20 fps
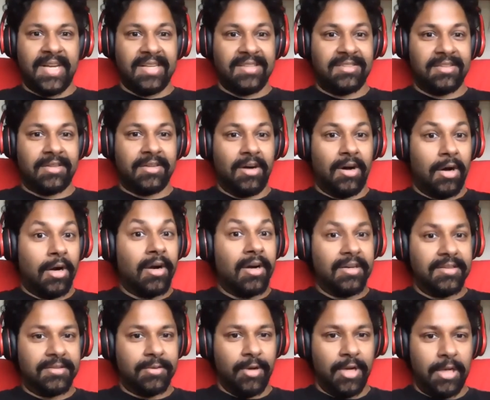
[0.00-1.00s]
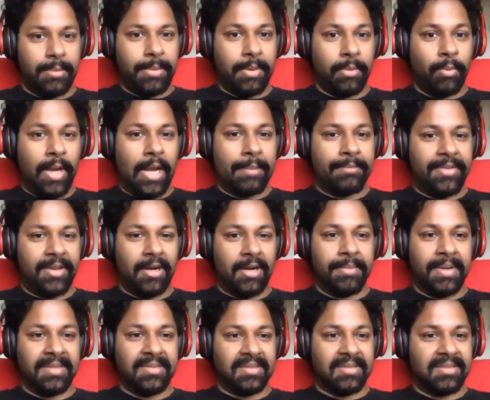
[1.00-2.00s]
chances are R is going to be way up
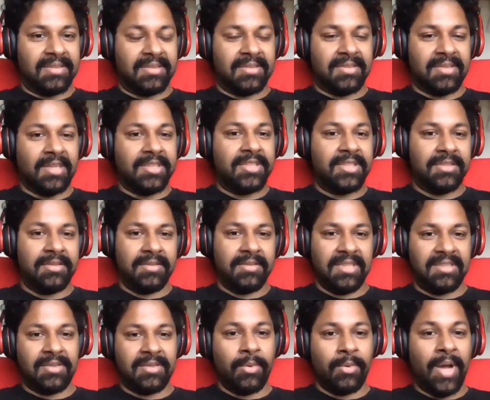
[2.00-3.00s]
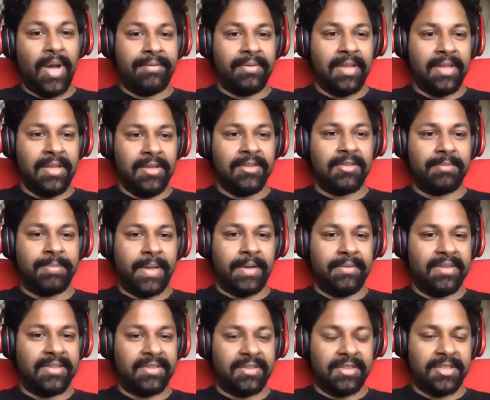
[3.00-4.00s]
there because it's so heavily used by
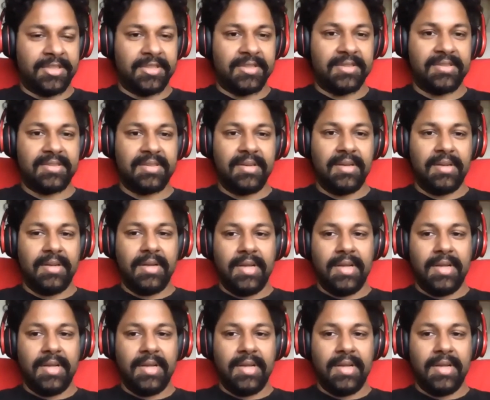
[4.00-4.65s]
researchers.